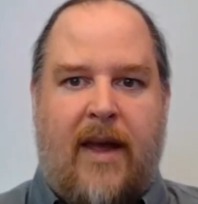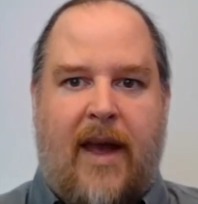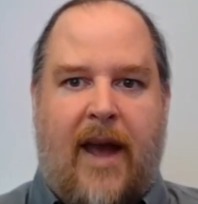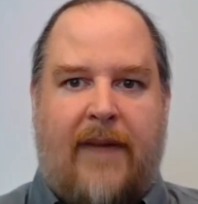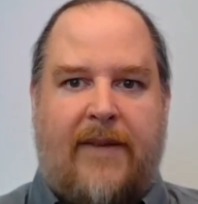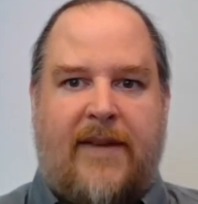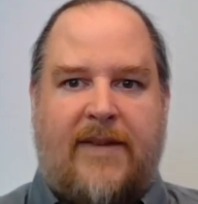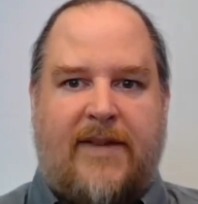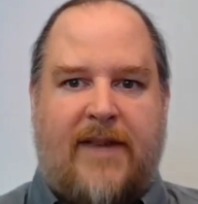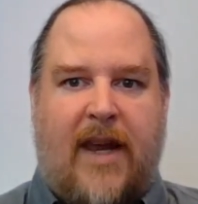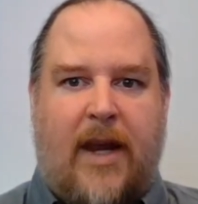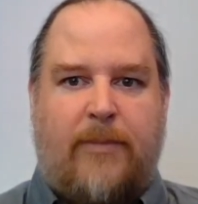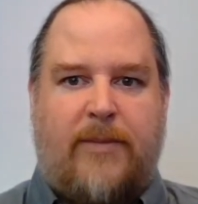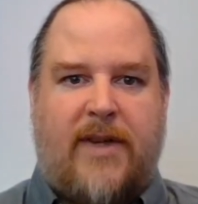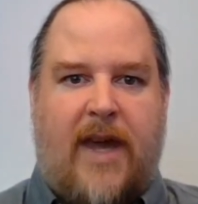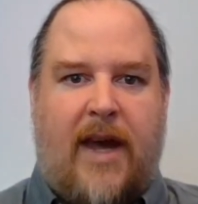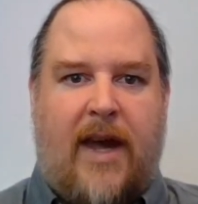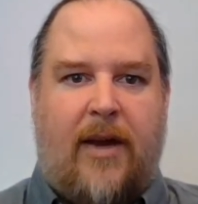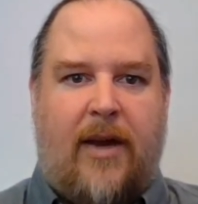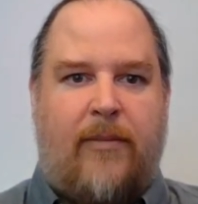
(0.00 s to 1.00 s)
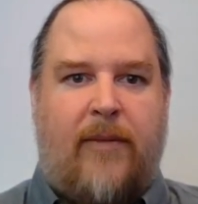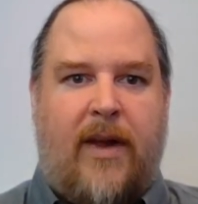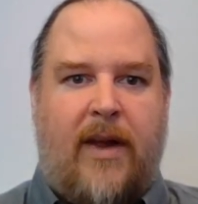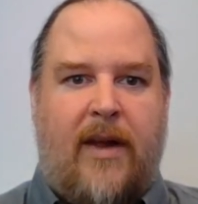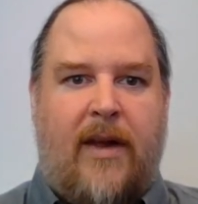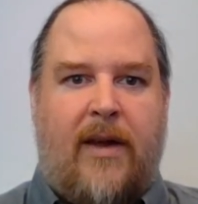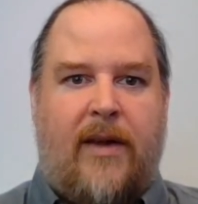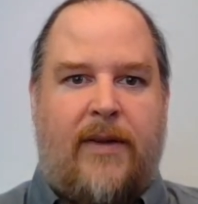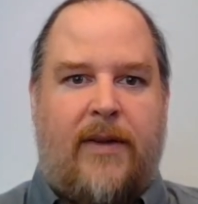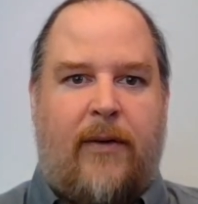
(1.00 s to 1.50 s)
At the same time,
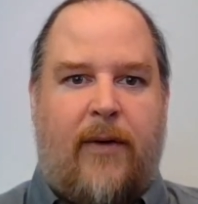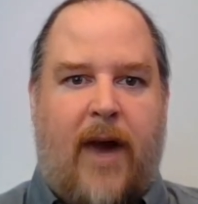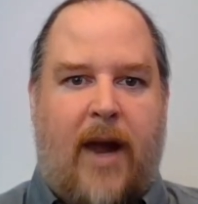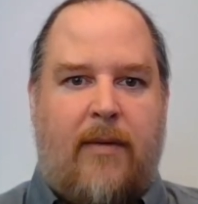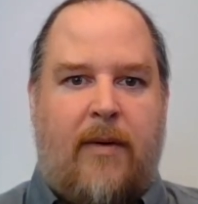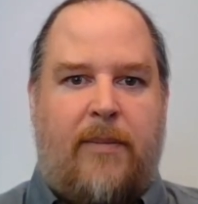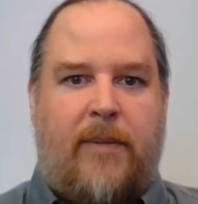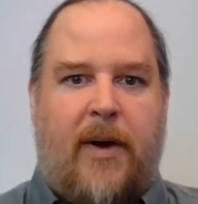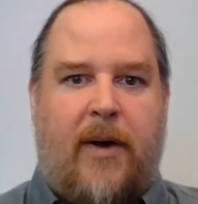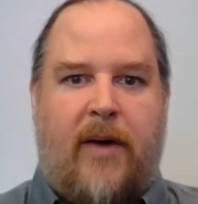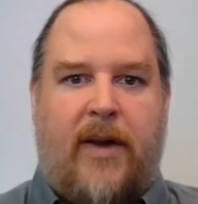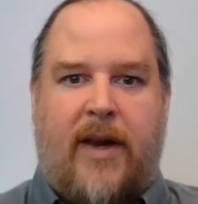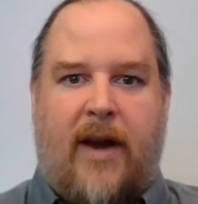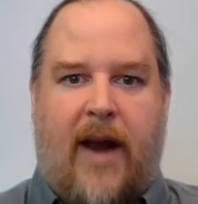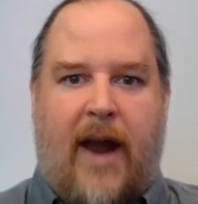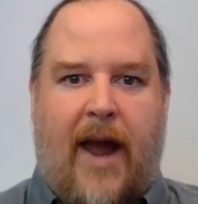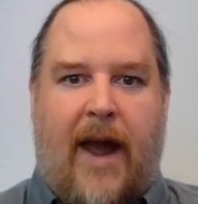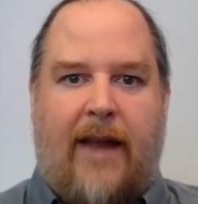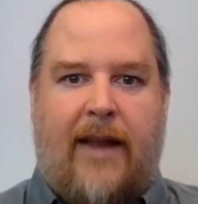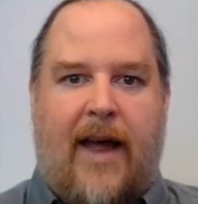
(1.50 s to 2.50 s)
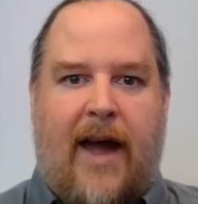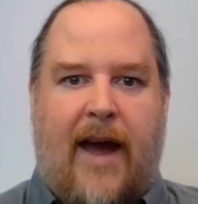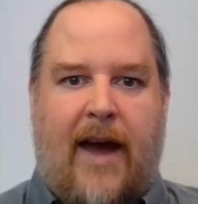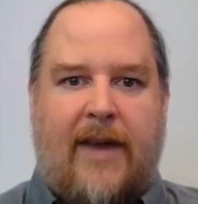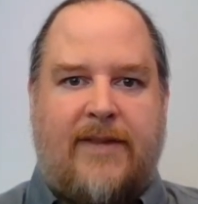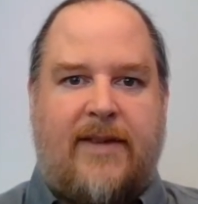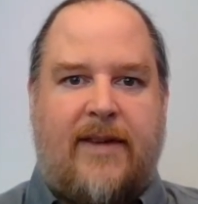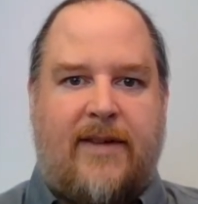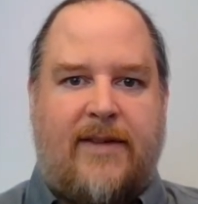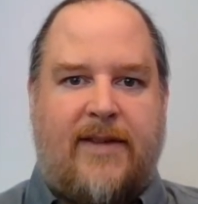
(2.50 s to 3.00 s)
the Ramapo and their
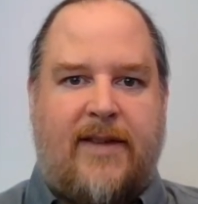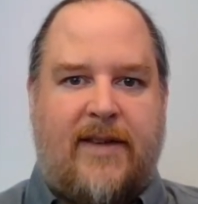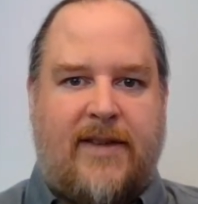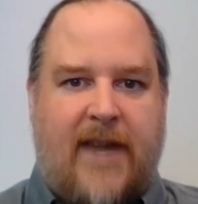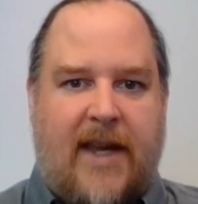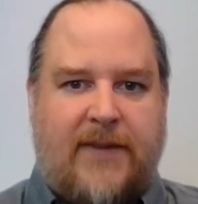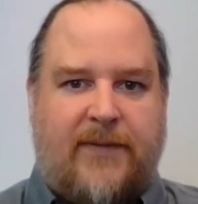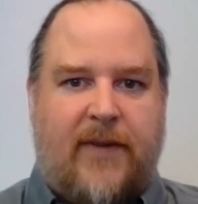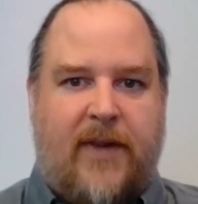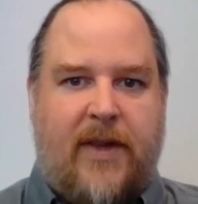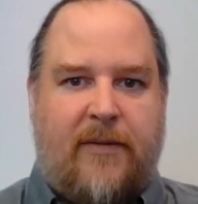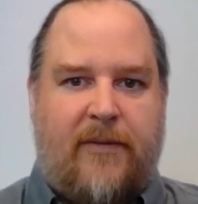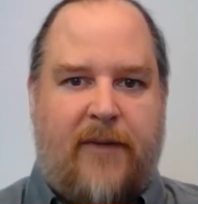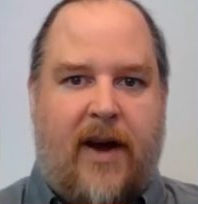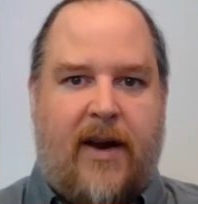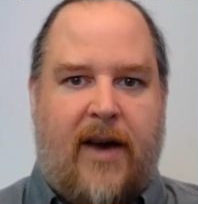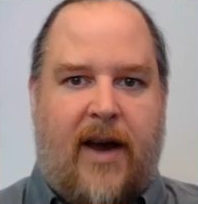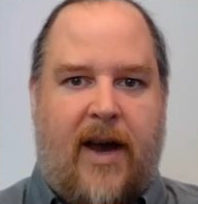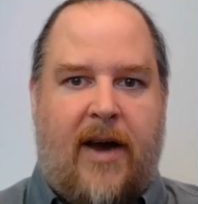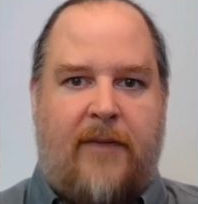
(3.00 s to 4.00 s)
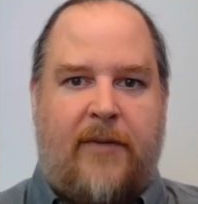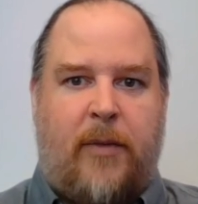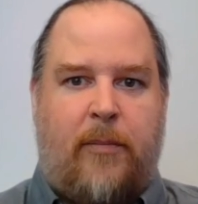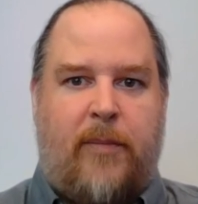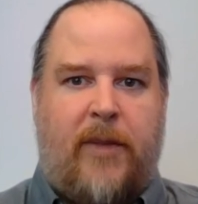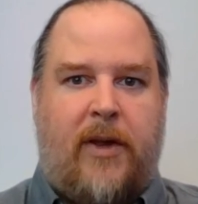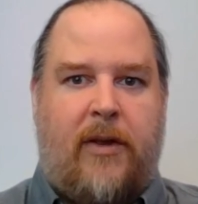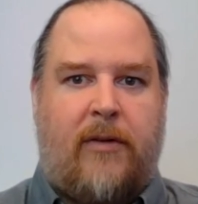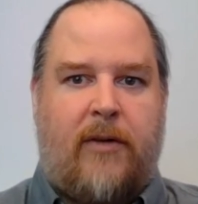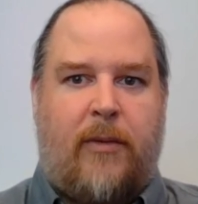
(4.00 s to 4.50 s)
allies successfully fought off the
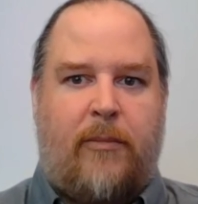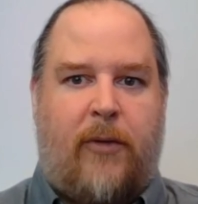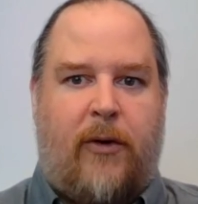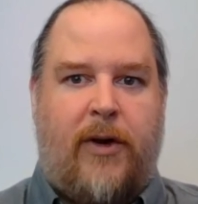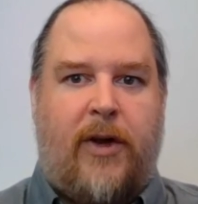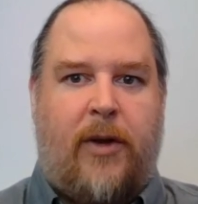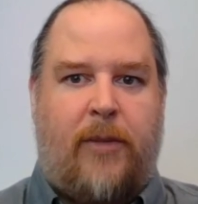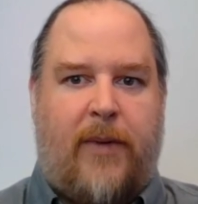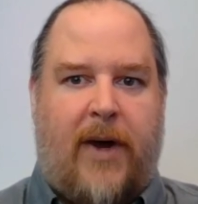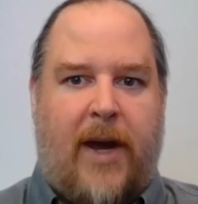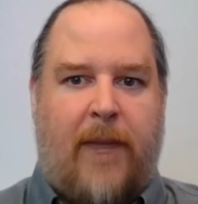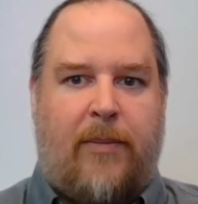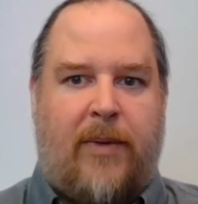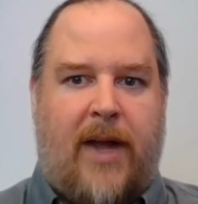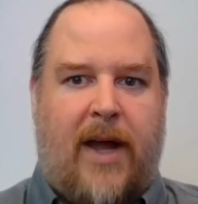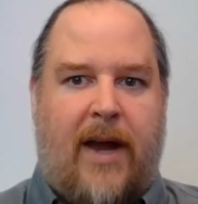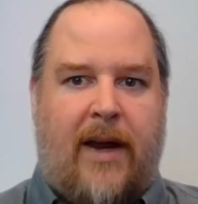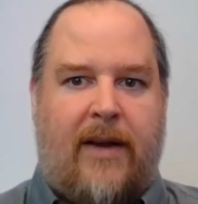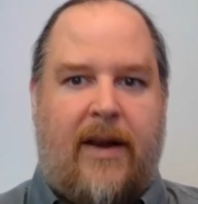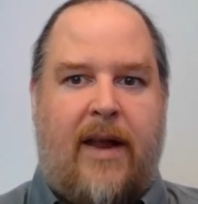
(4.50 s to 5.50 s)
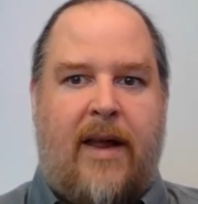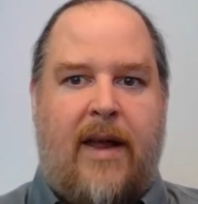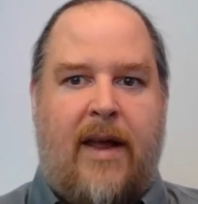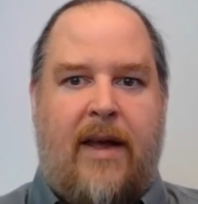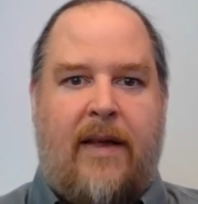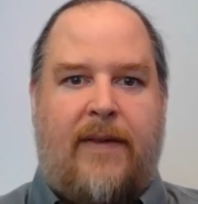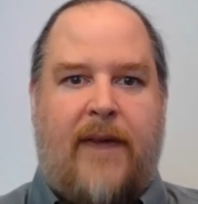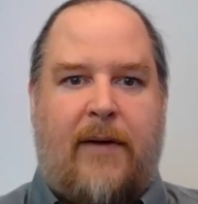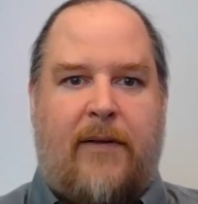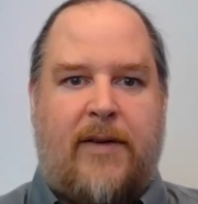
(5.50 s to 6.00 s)
Pilgrim oil pipeline
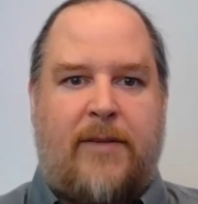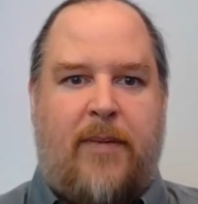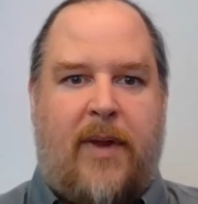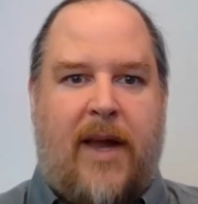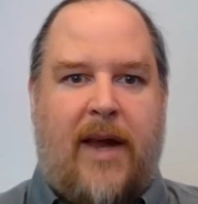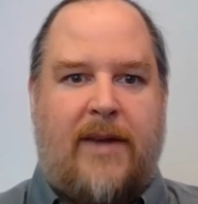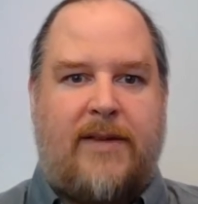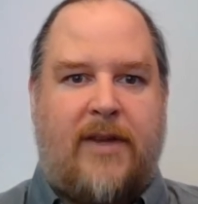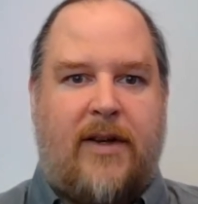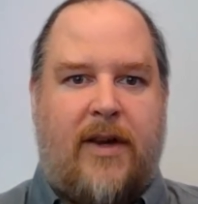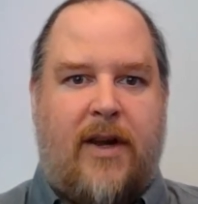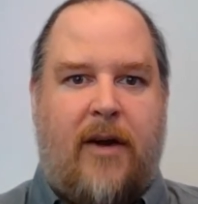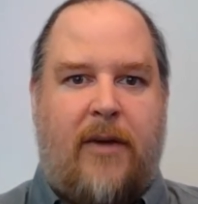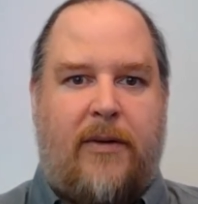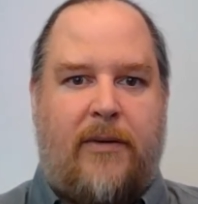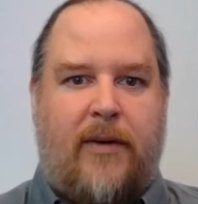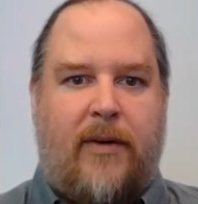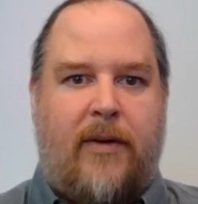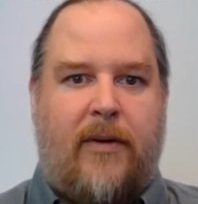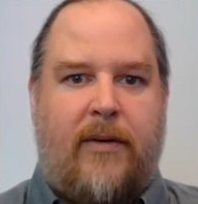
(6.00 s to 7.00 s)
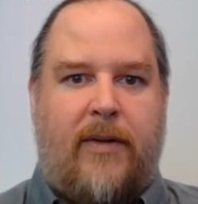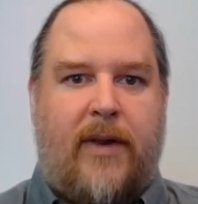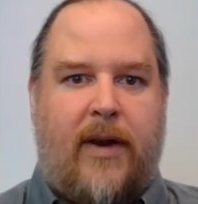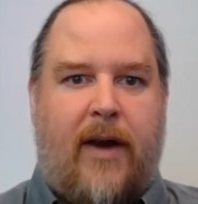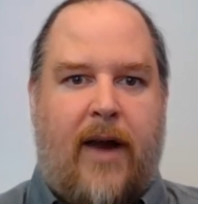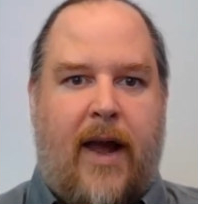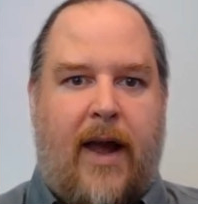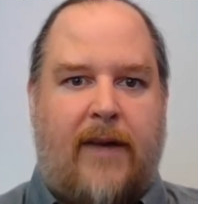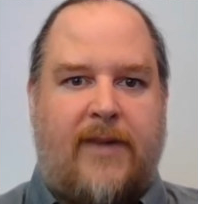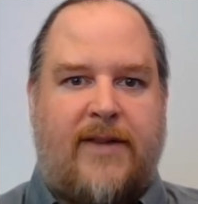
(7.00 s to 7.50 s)
that was planned to go through
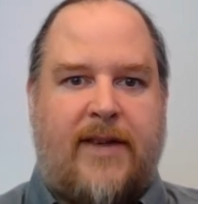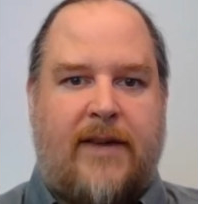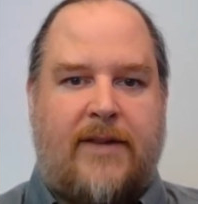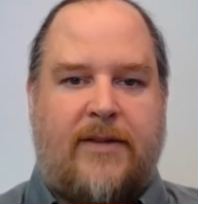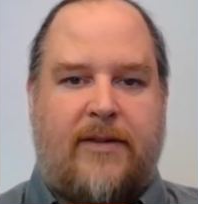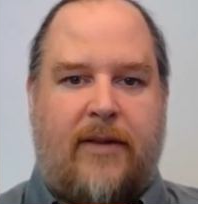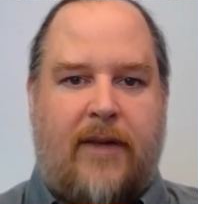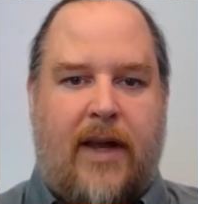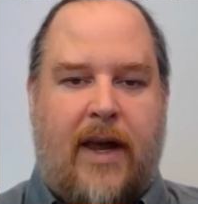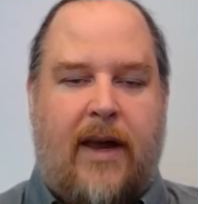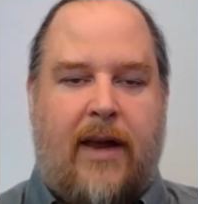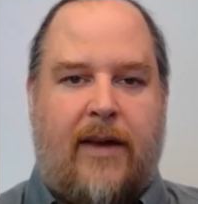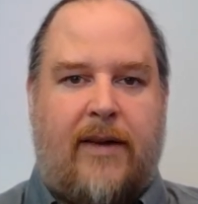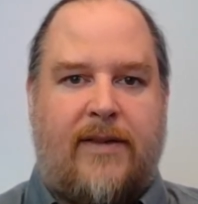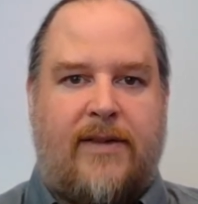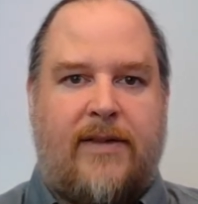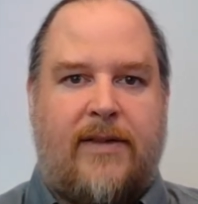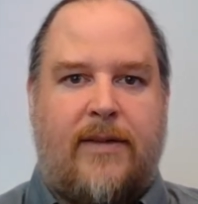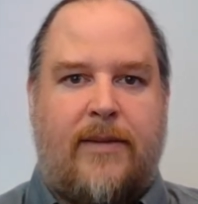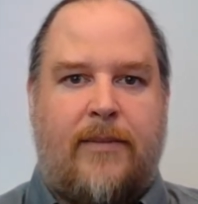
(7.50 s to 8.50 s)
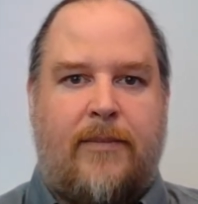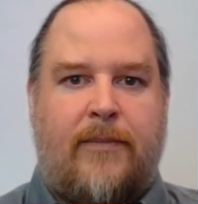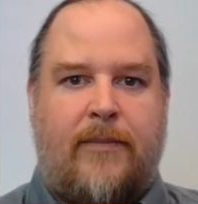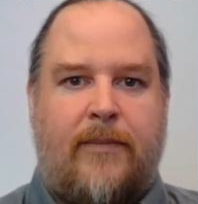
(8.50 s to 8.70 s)
their ancestral lands.